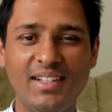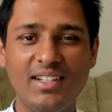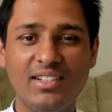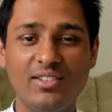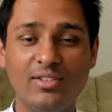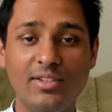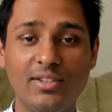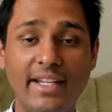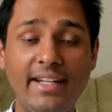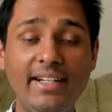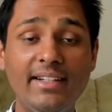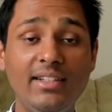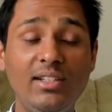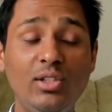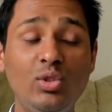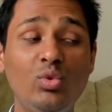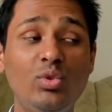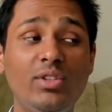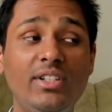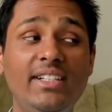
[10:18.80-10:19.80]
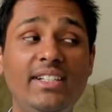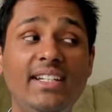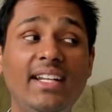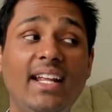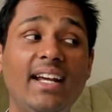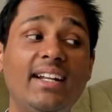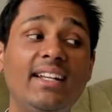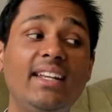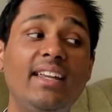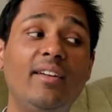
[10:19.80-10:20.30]
So then you
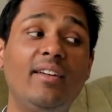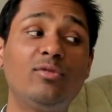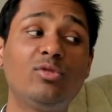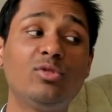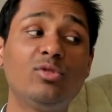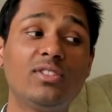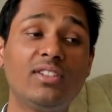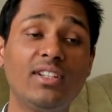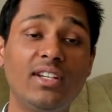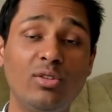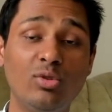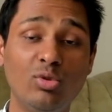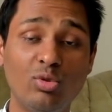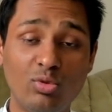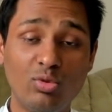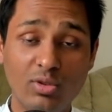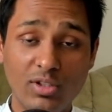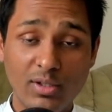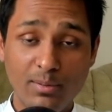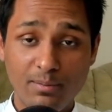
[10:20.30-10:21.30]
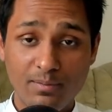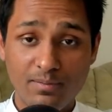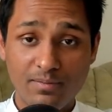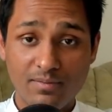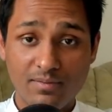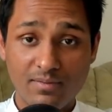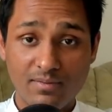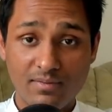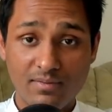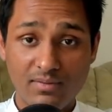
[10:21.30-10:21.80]
directly have to say no to them.
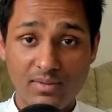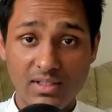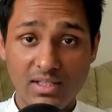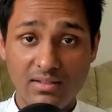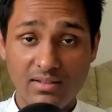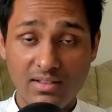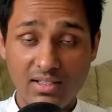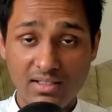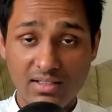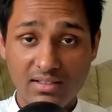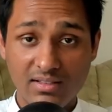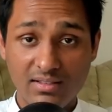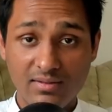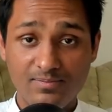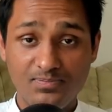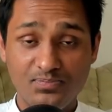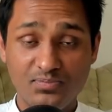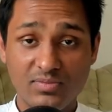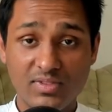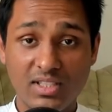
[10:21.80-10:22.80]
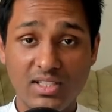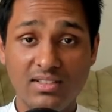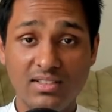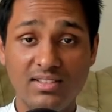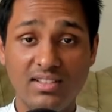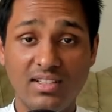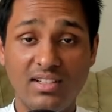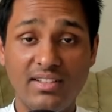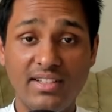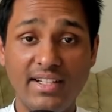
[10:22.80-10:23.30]
Yes,
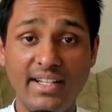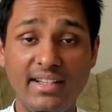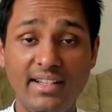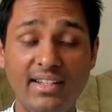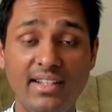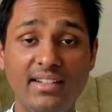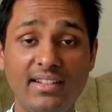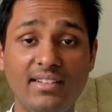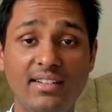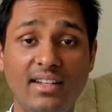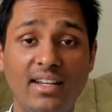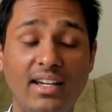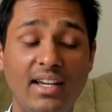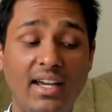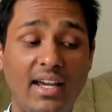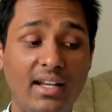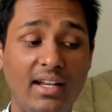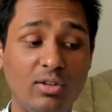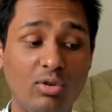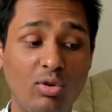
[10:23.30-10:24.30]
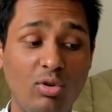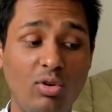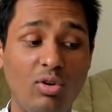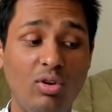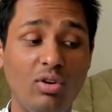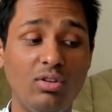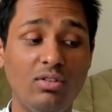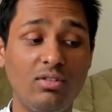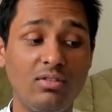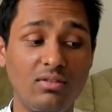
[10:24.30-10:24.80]
certain things like
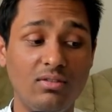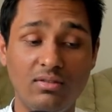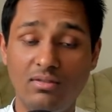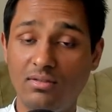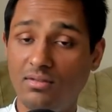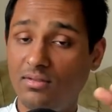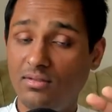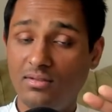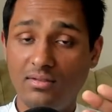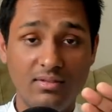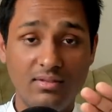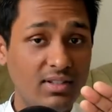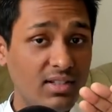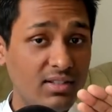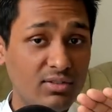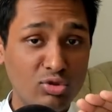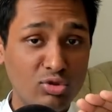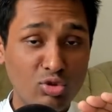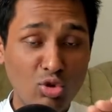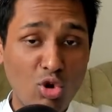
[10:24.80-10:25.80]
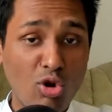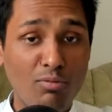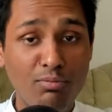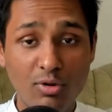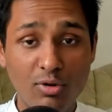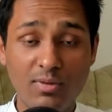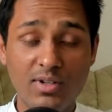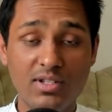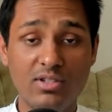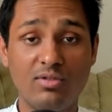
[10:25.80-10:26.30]
alcohol, there's no
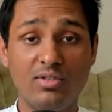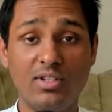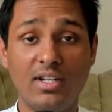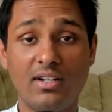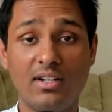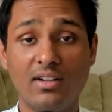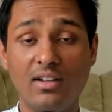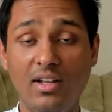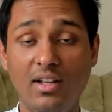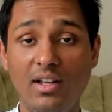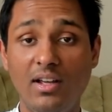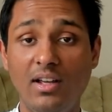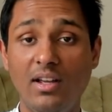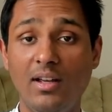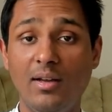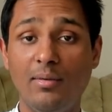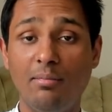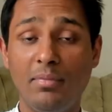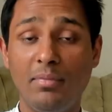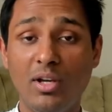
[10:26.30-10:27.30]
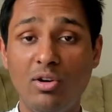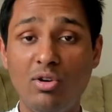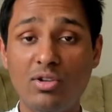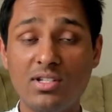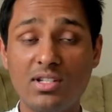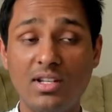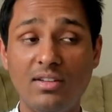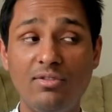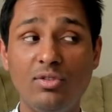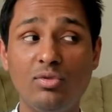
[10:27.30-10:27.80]
compromise on that.
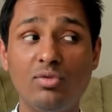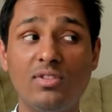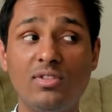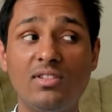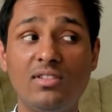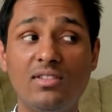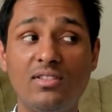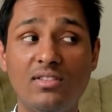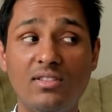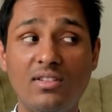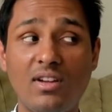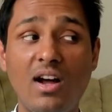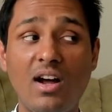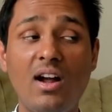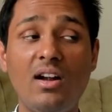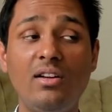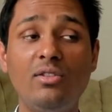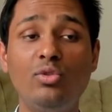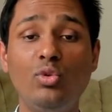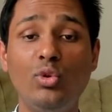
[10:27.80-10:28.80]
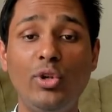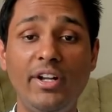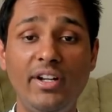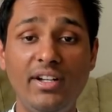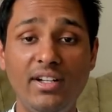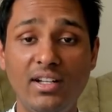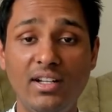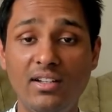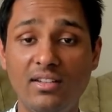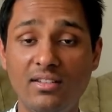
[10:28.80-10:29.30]
Because if you start to
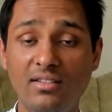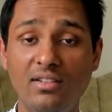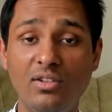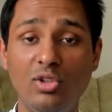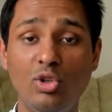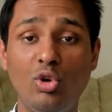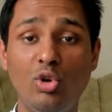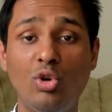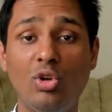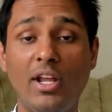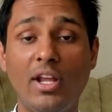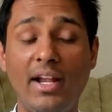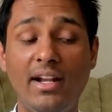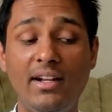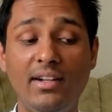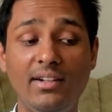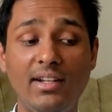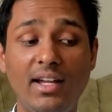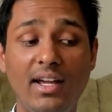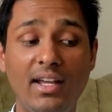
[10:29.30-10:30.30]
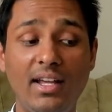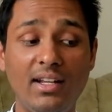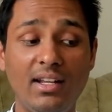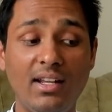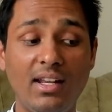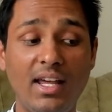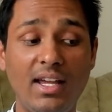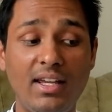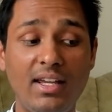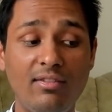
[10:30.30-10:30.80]
indulge, your entire
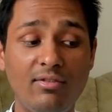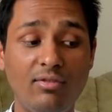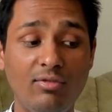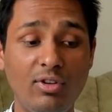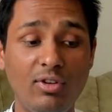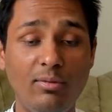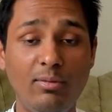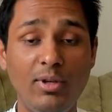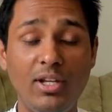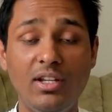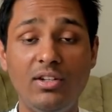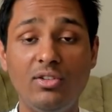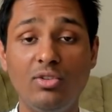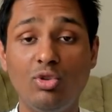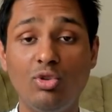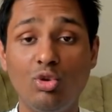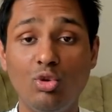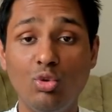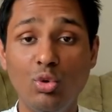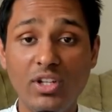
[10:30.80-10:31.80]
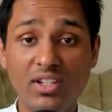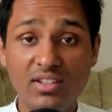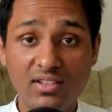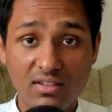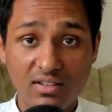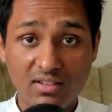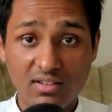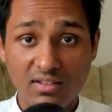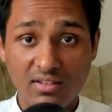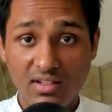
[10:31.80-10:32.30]
life will be in
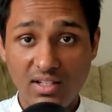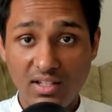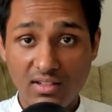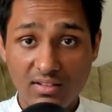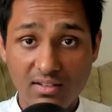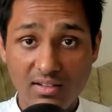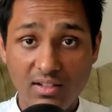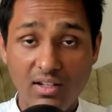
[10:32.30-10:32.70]
ruins. Yes.